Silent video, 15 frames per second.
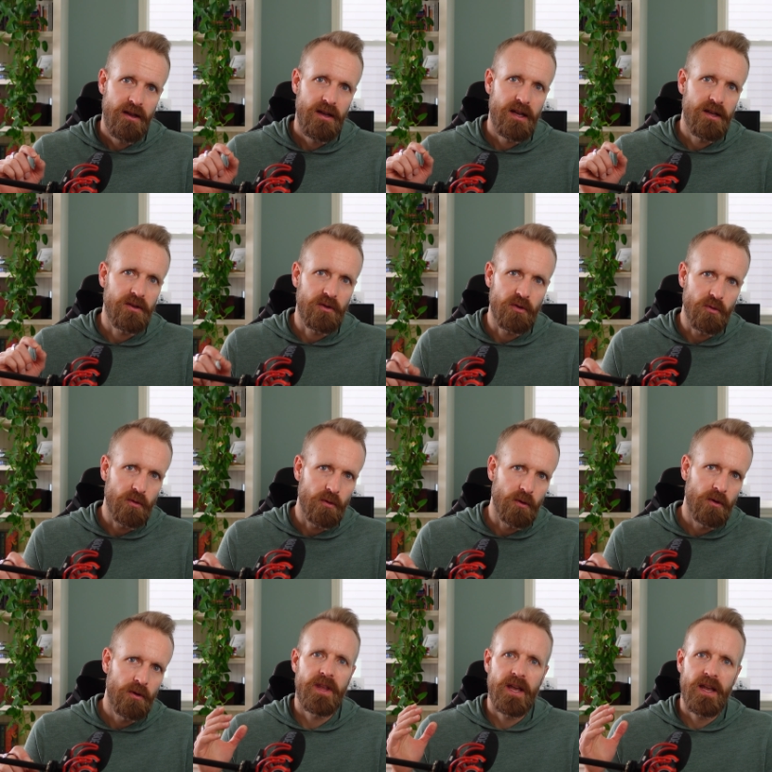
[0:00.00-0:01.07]
and
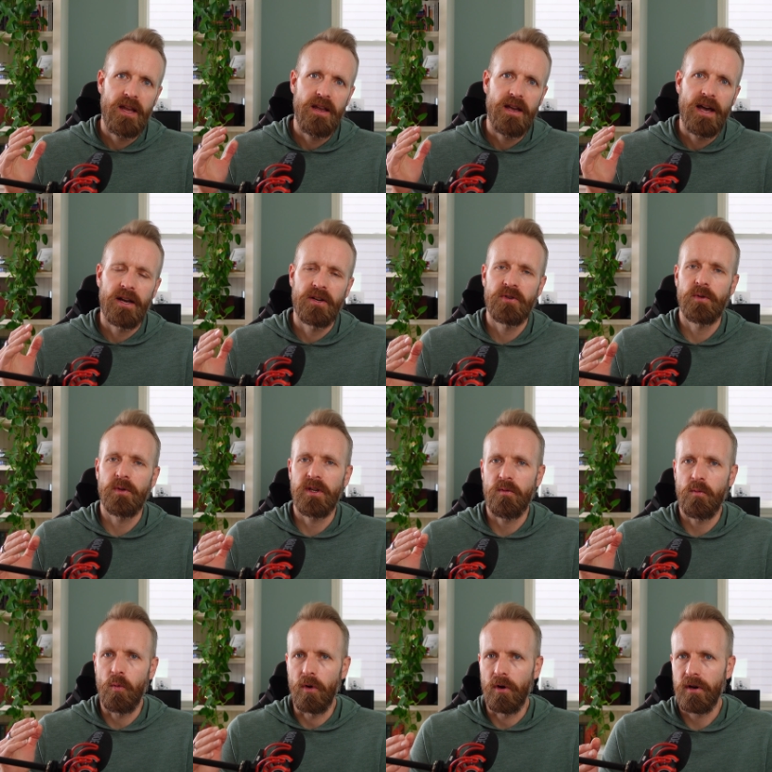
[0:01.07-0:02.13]
Google, they actually
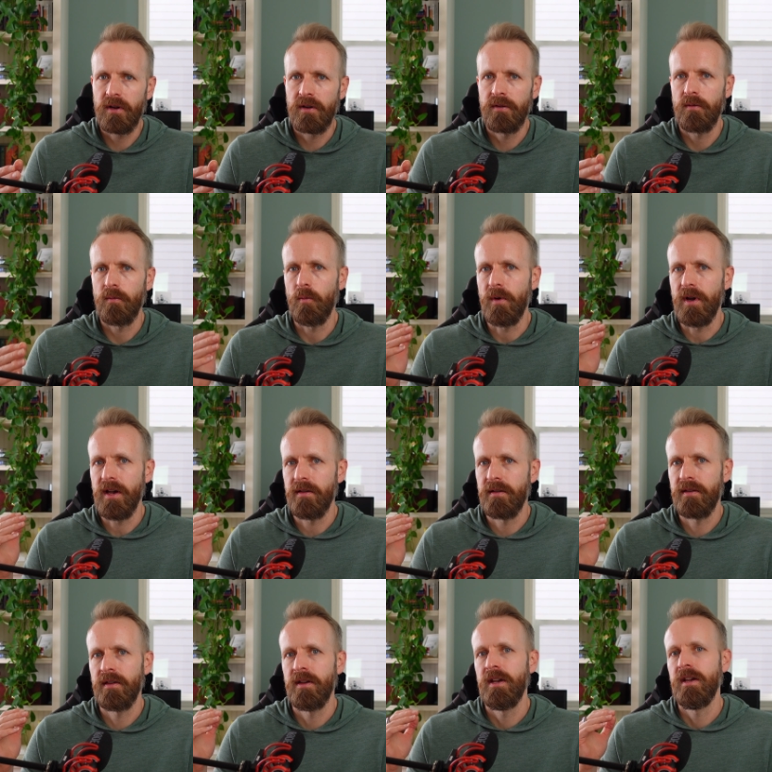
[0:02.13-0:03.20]
work
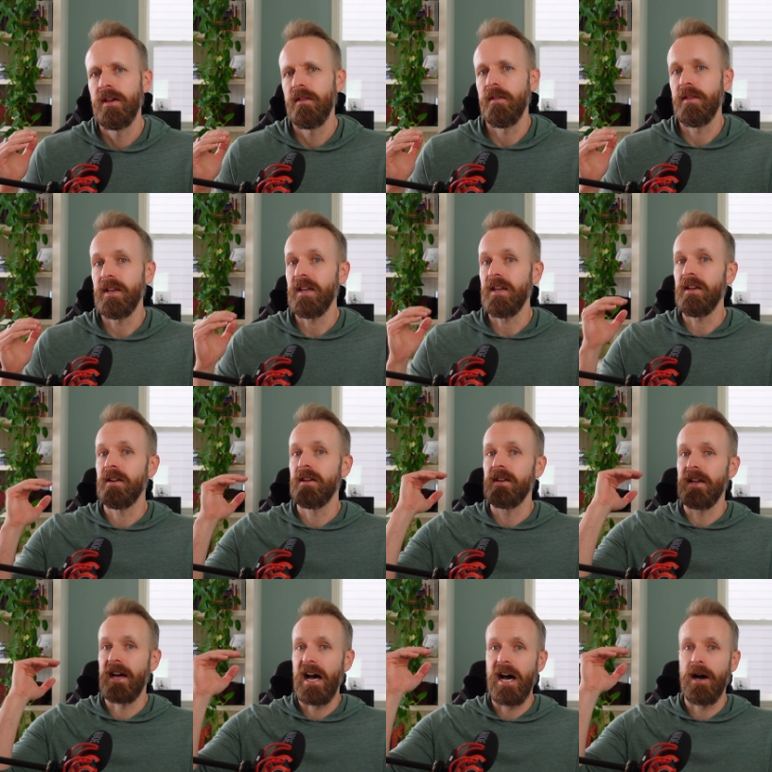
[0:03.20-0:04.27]
with the
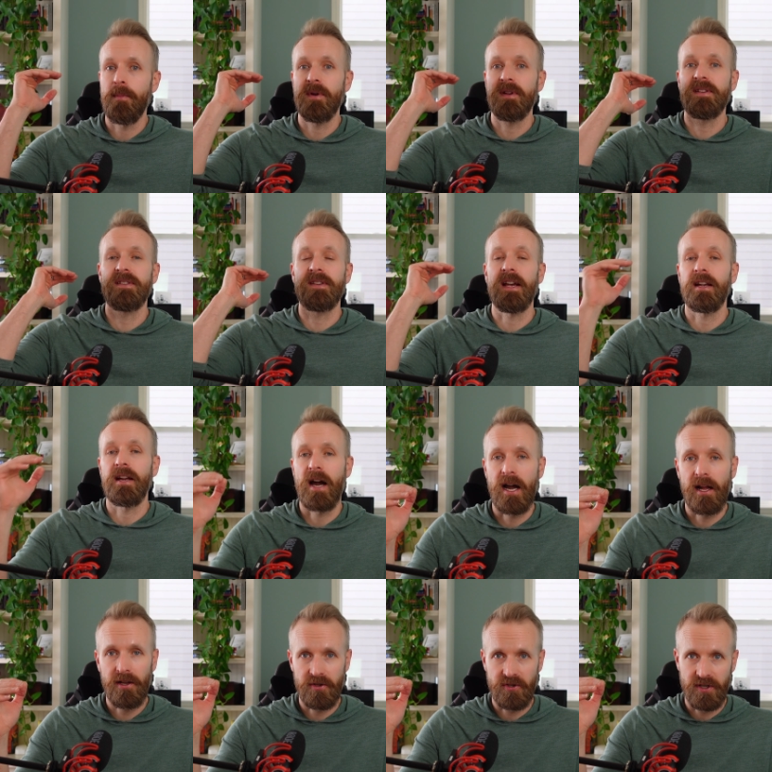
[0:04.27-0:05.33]
top
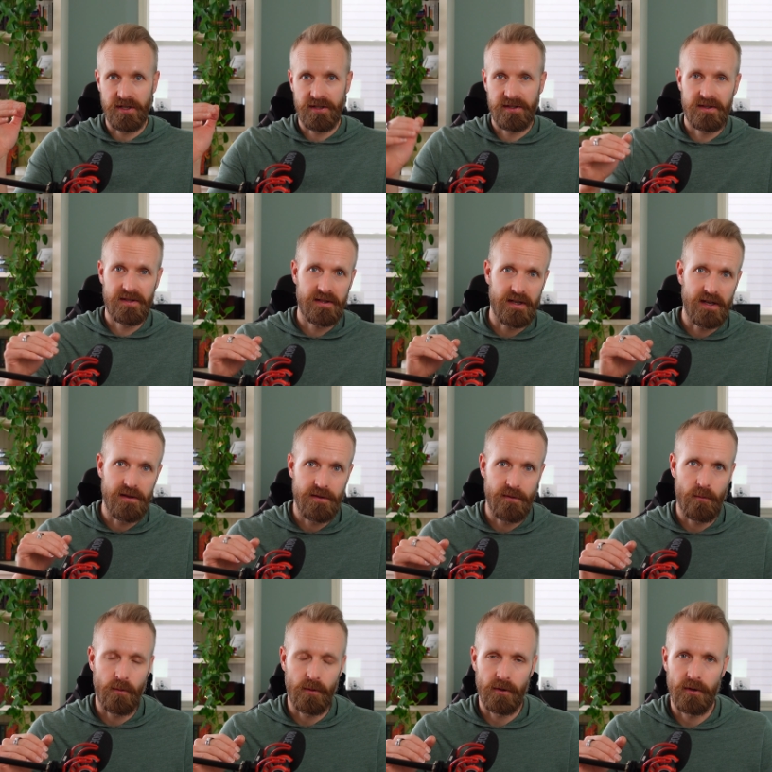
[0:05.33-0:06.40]
psychologists in the
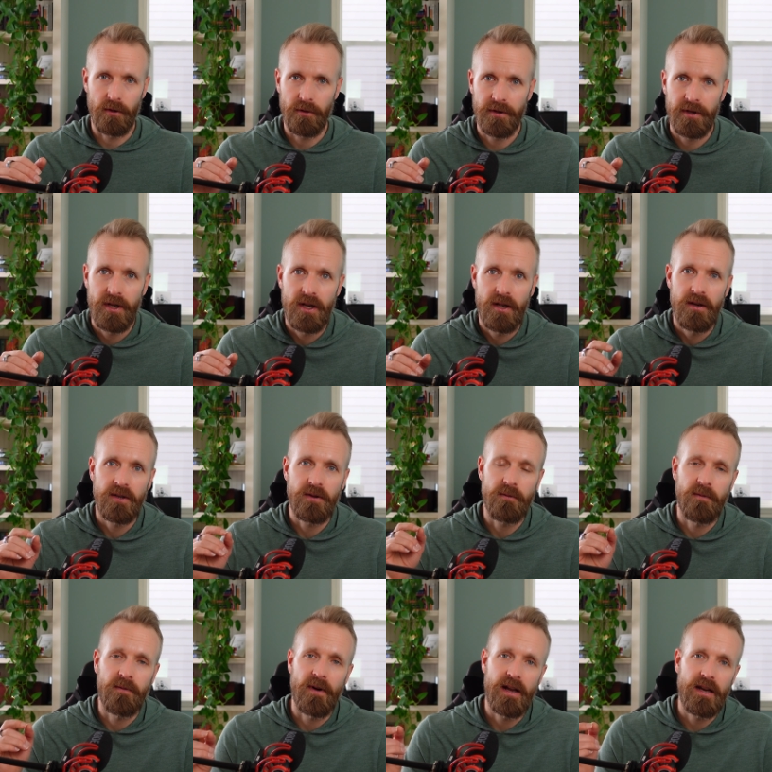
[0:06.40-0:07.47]
world to
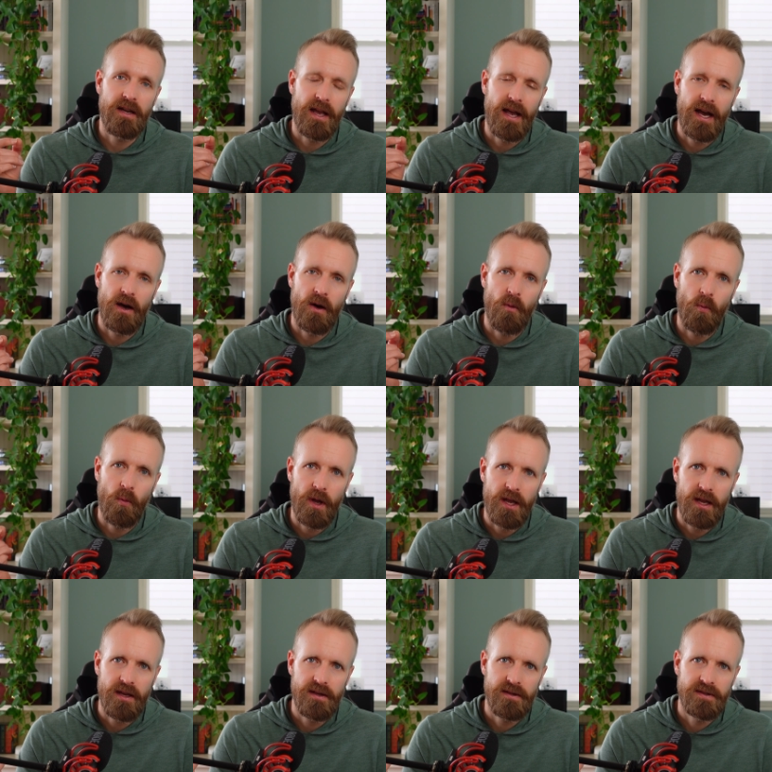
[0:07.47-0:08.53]
find out
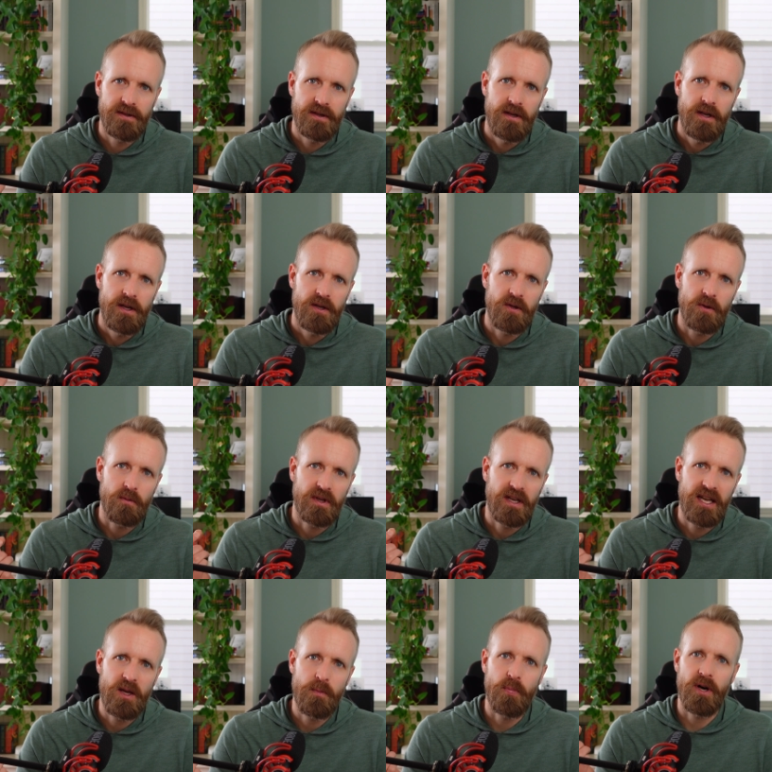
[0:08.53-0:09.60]
ways to
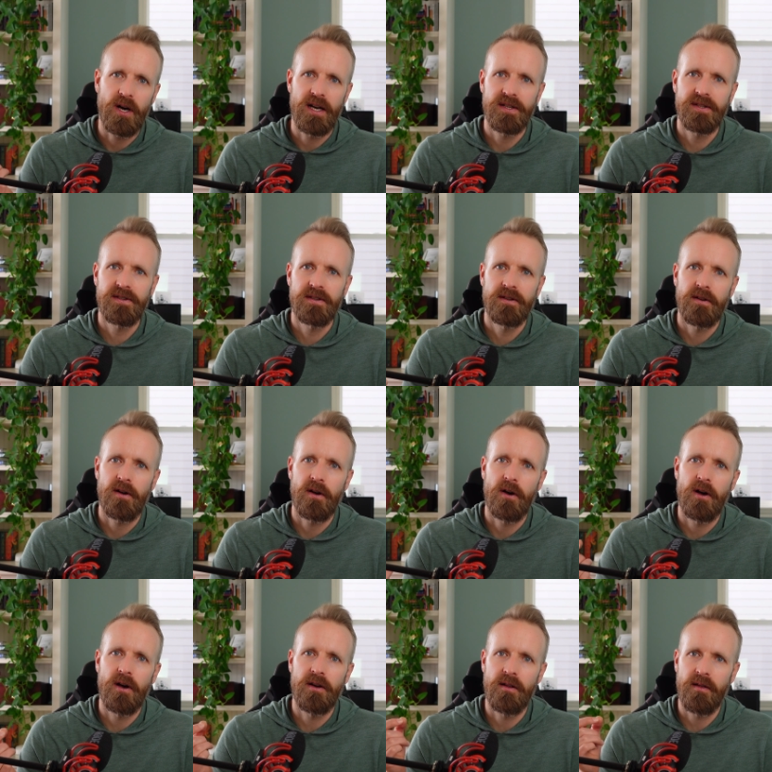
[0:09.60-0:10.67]
keep us
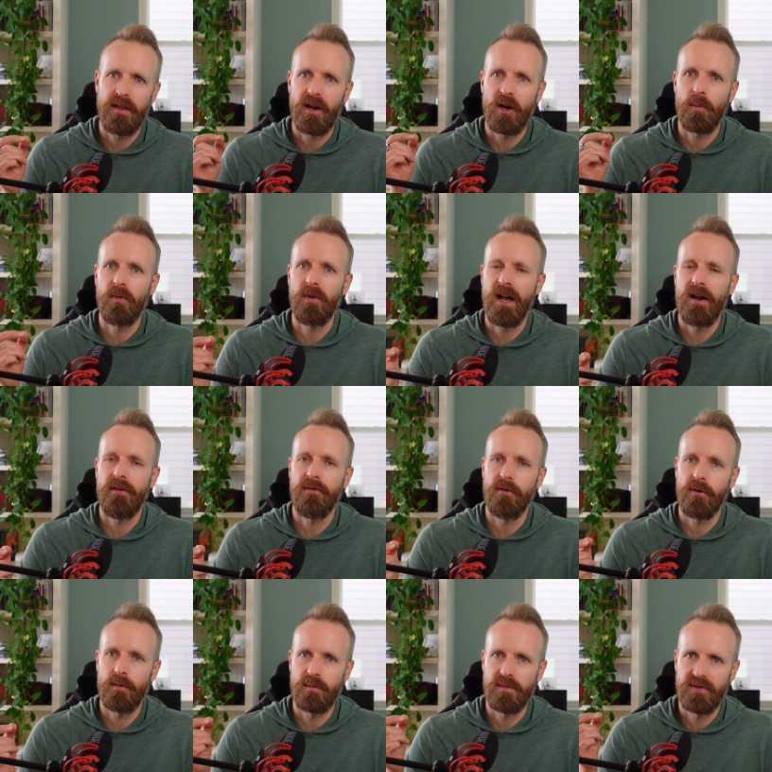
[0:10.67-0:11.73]
on their
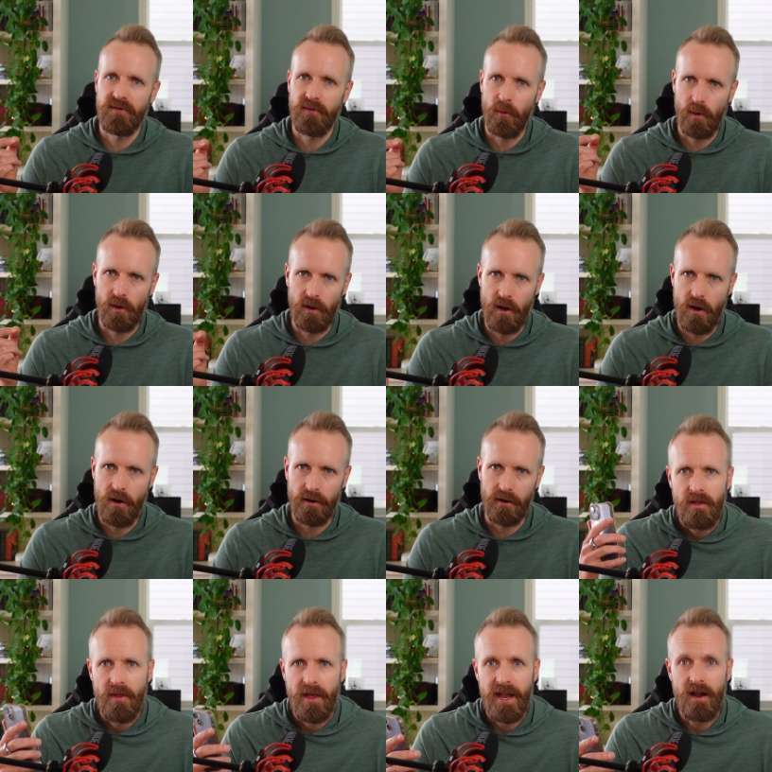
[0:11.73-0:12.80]
platforms for
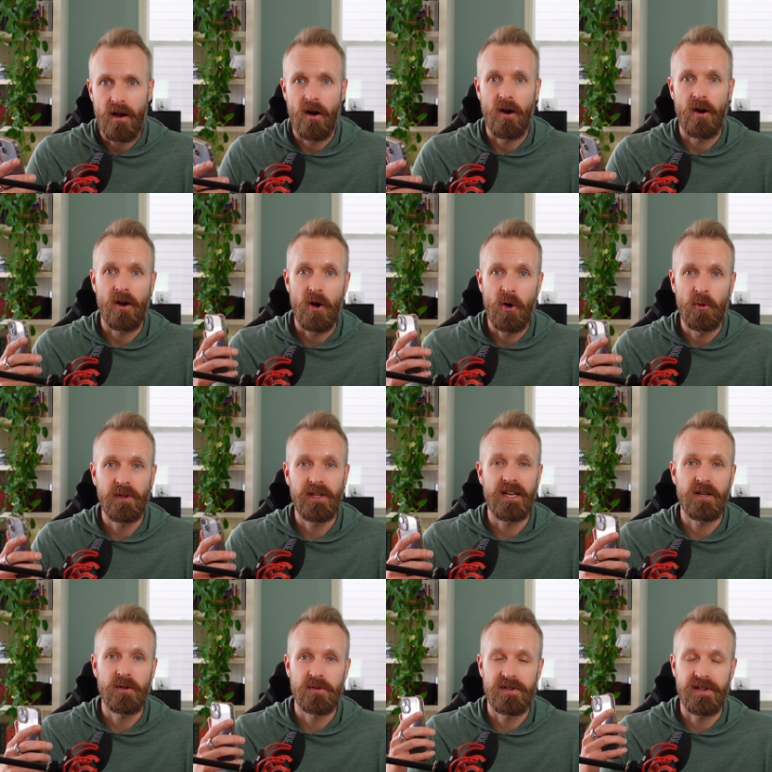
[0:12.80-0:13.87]
longer. They are only
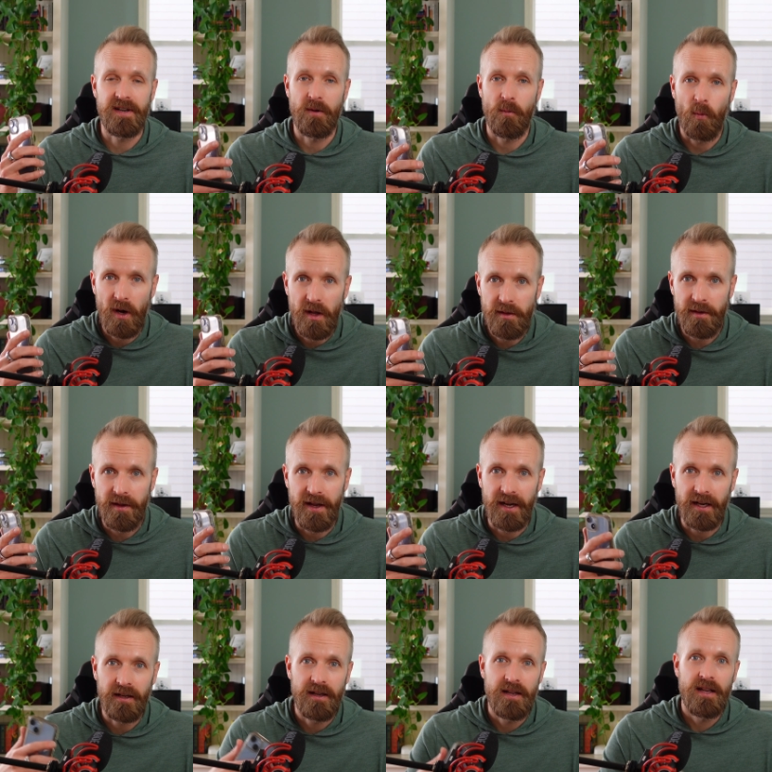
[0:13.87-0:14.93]
interested in one
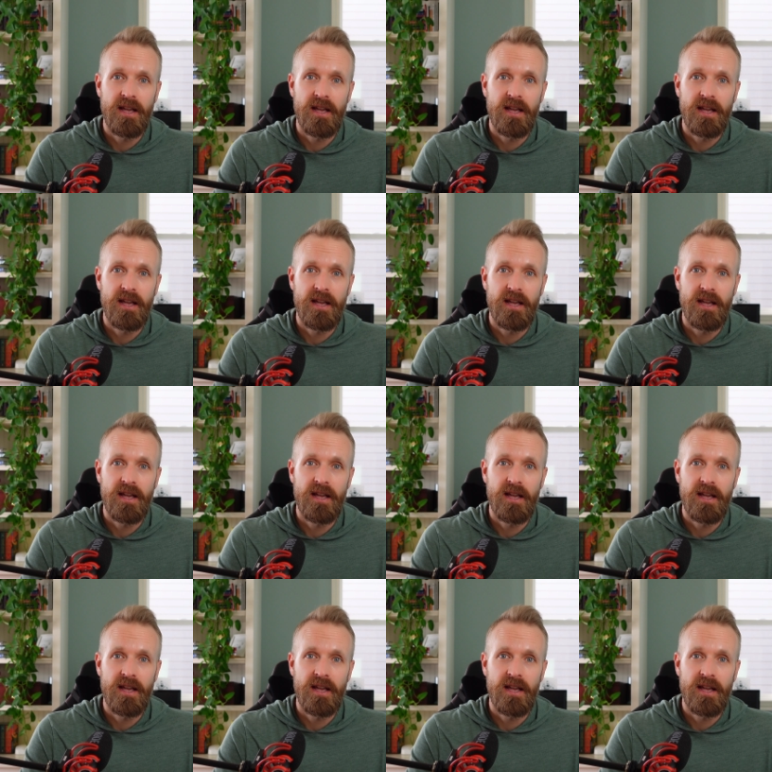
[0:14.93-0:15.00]
thing,